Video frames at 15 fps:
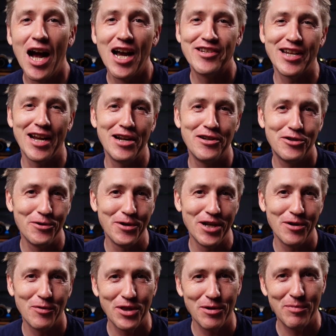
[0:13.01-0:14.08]
I said I'd tune
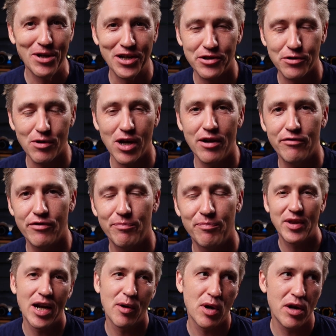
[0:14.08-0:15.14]
in when the pinks arrived.
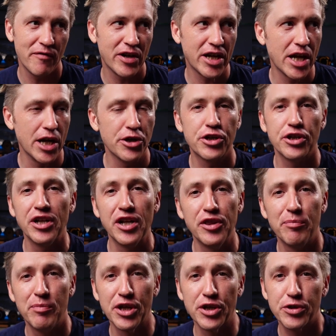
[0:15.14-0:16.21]
Then I went on vacation
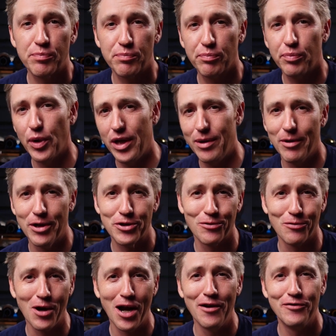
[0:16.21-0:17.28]
and the pinks pretty much
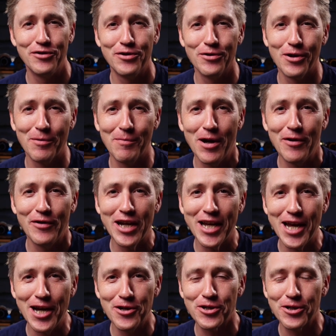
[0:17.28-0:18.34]
arrived during my
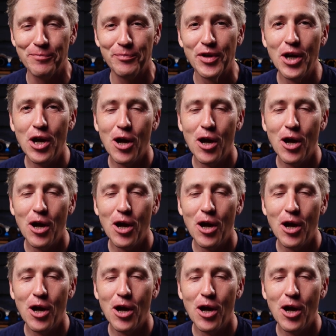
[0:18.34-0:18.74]
vacation.